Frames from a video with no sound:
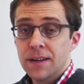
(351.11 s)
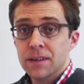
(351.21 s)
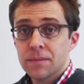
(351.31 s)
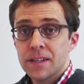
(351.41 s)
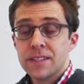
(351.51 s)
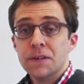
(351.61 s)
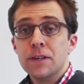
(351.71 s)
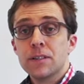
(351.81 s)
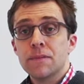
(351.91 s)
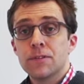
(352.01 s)
and a
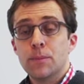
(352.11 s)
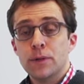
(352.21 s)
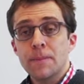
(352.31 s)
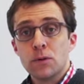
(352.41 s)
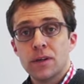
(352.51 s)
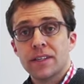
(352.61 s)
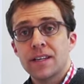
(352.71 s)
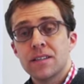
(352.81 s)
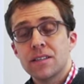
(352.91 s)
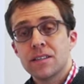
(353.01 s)
series of Supreme Court
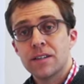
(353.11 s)
cases